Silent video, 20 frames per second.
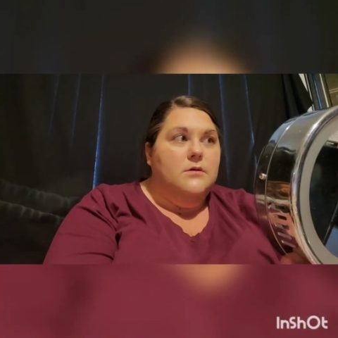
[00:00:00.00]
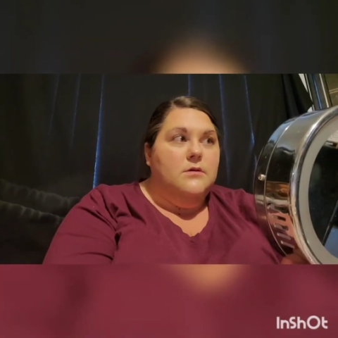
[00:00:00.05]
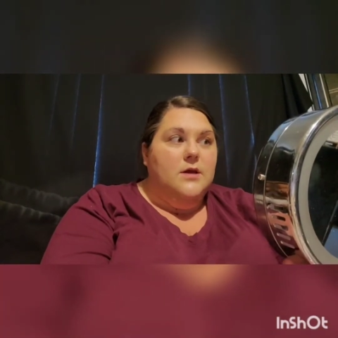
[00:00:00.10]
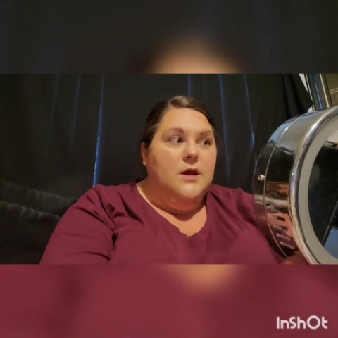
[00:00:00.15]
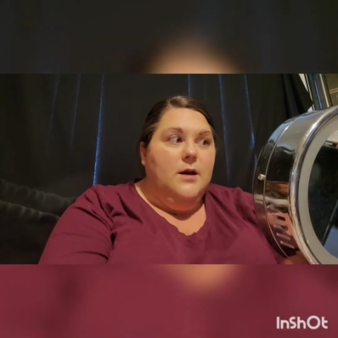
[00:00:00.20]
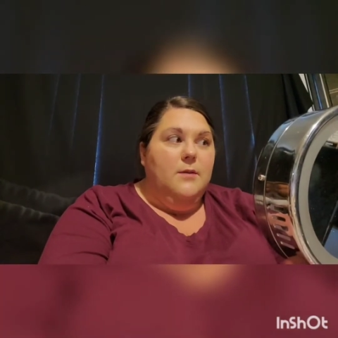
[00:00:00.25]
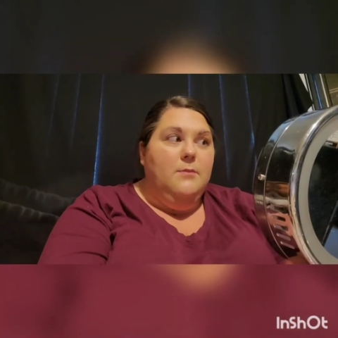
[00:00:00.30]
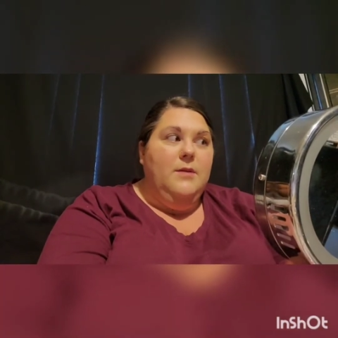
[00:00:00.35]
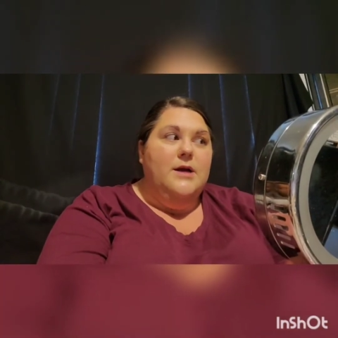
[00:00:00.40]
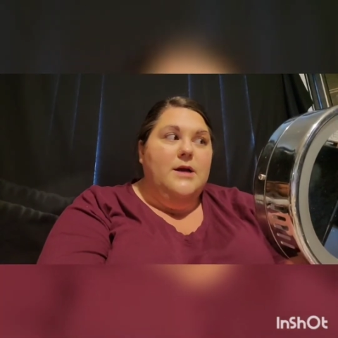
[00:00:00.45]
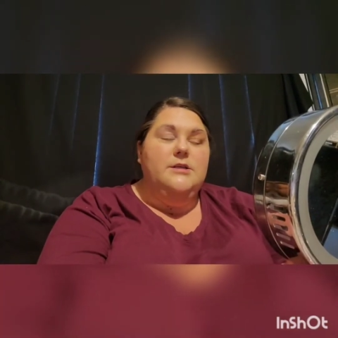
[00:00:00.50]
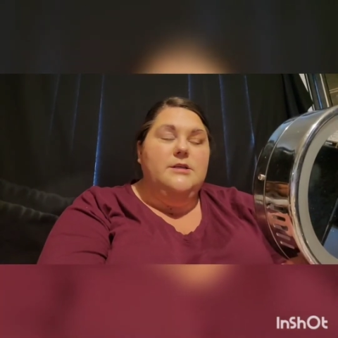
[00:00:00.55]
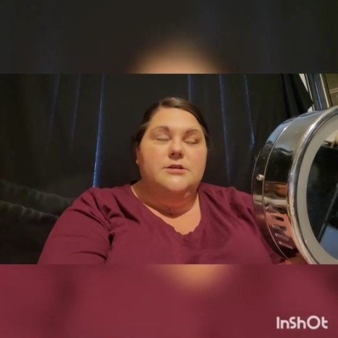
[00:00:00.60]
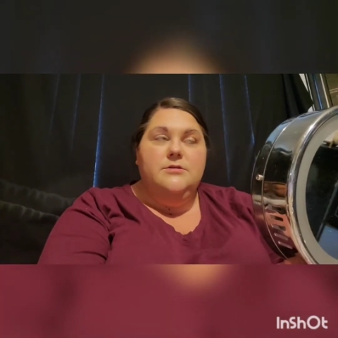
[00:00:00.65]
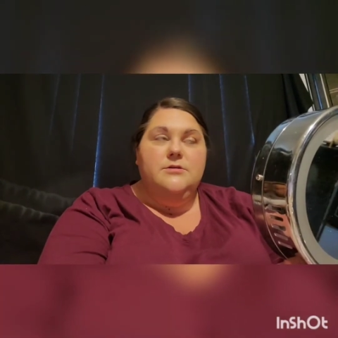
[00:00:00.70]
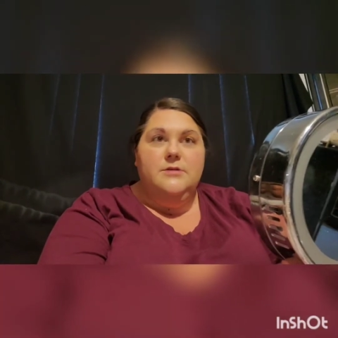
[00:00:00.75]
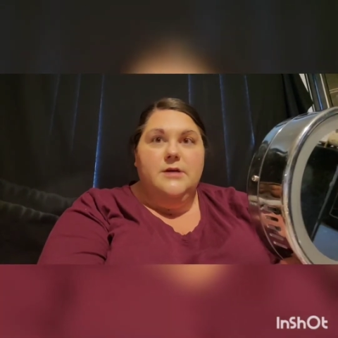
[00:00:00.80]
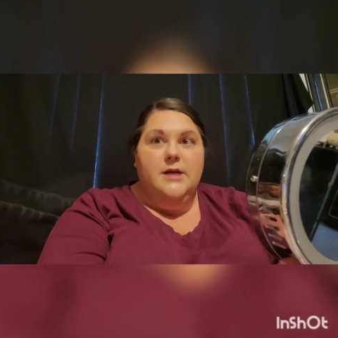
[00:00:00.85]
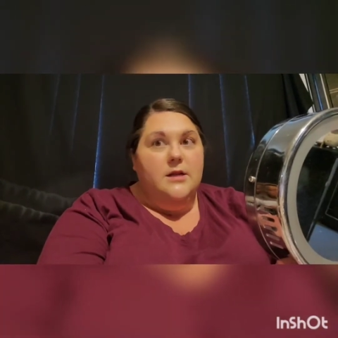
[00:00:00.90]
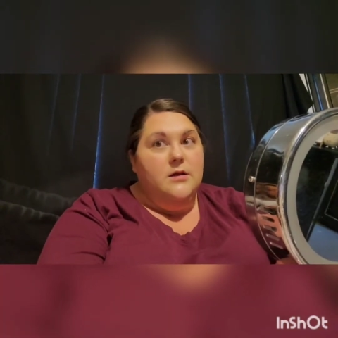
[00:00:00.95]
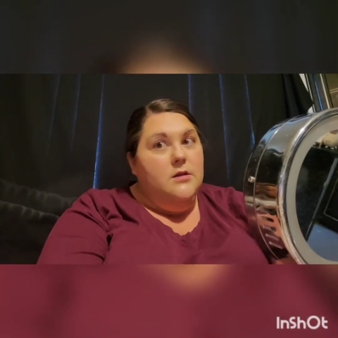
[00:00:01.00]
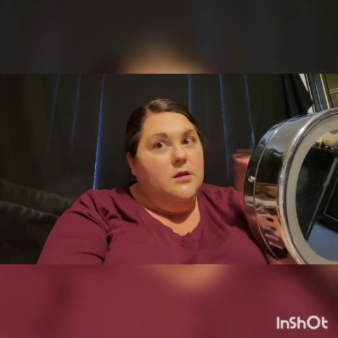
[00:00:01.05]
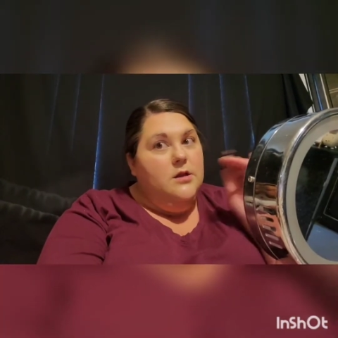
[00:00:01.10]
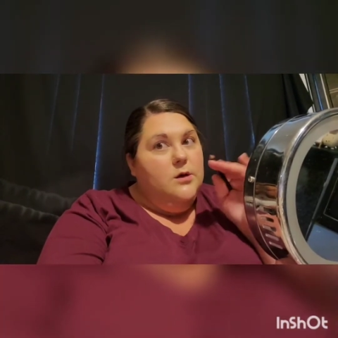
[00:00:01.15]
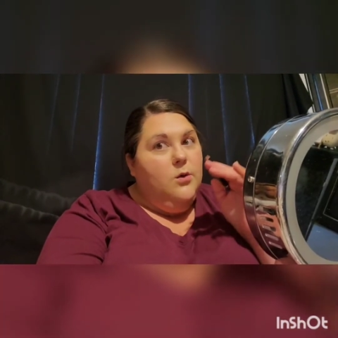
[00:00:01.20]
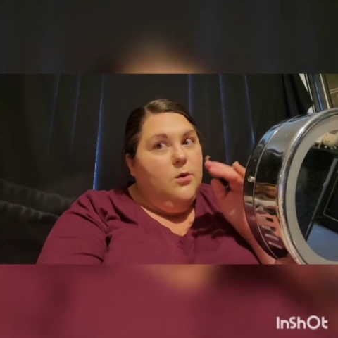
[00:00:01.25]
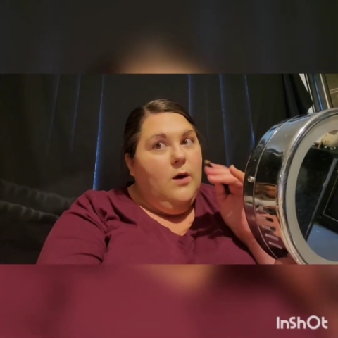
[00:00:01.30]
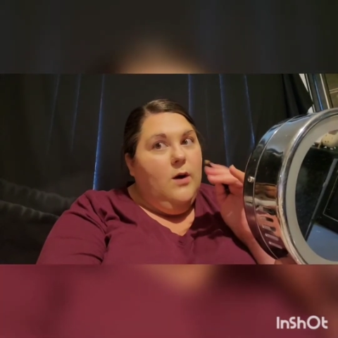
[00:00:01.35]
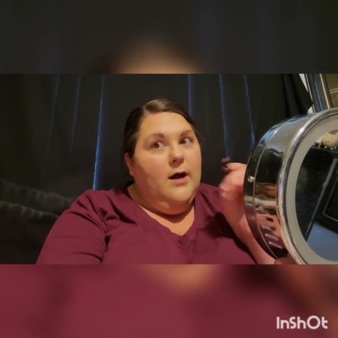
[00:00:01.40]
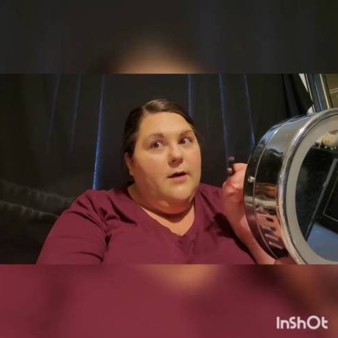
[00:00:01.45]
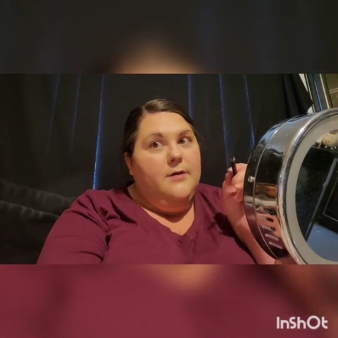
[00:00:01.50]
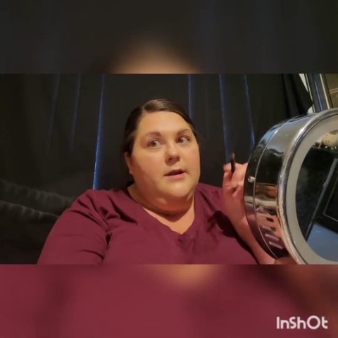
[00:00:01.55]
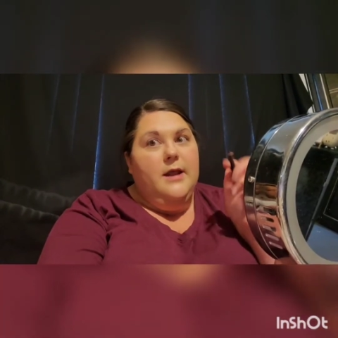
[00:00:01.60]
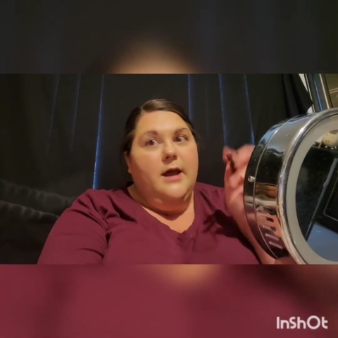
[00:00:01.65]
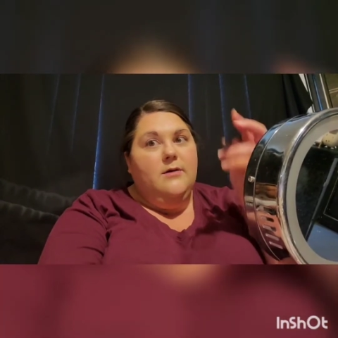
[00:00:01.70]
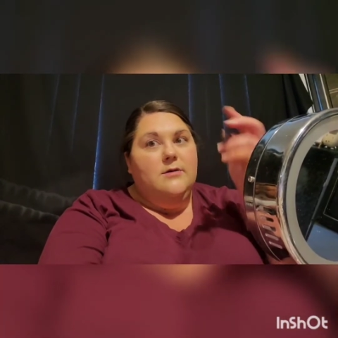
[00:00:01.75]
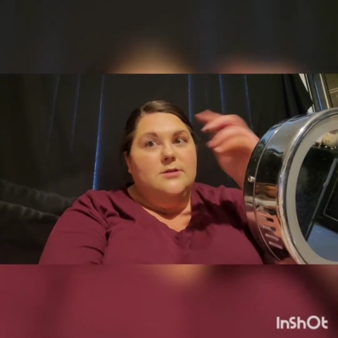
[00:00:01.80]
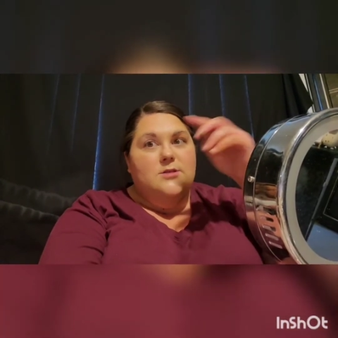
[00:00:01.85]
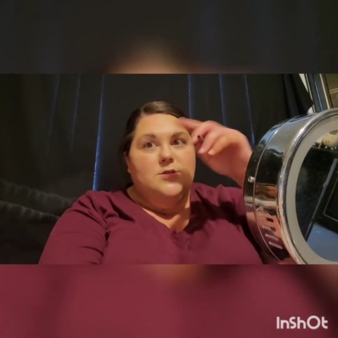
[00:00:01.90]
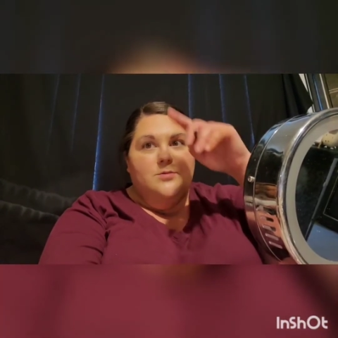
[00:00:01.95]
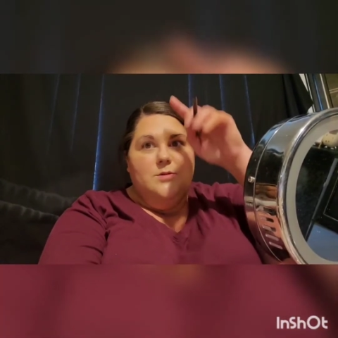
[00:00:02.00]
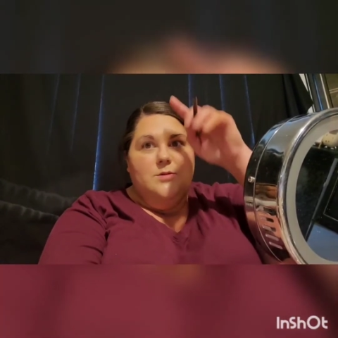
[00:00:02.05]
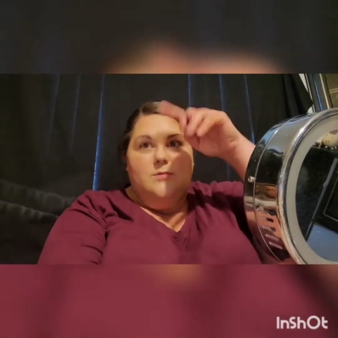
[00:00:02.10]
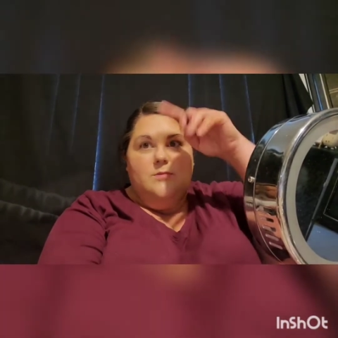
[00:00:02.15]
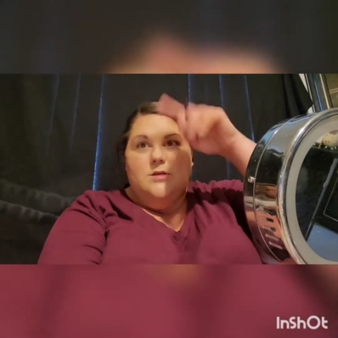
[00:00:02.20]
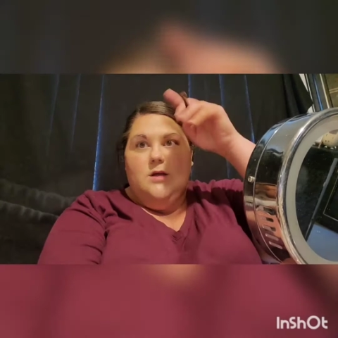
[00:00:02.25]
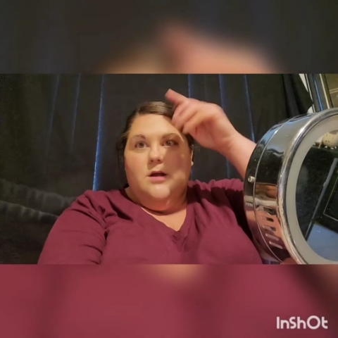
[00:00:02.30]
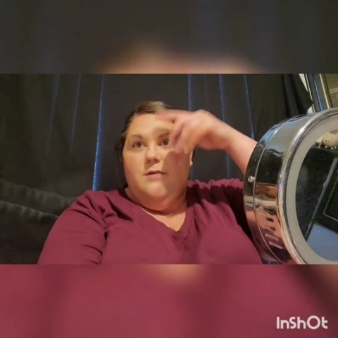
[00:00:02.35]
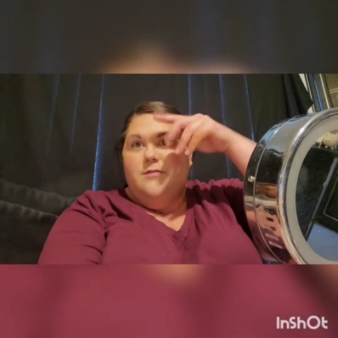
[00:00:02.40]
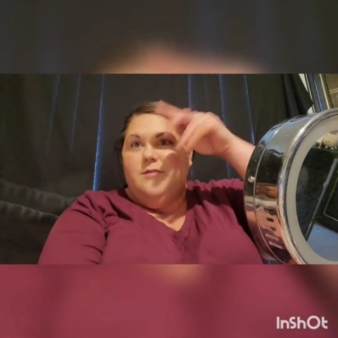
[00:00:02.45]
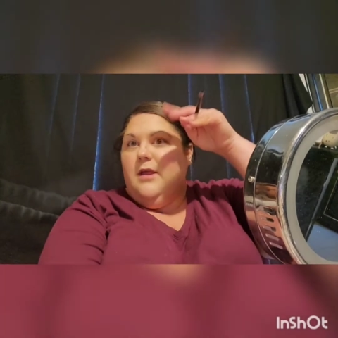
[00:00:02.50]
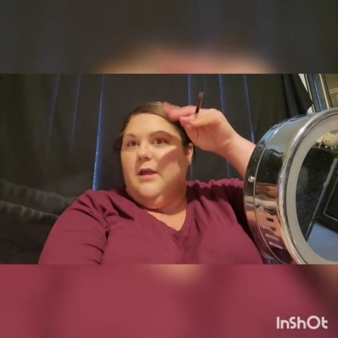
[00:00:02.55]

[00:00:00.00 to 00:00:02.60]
Yeah, mine do get a little wild. Now, sometimes I'll have to,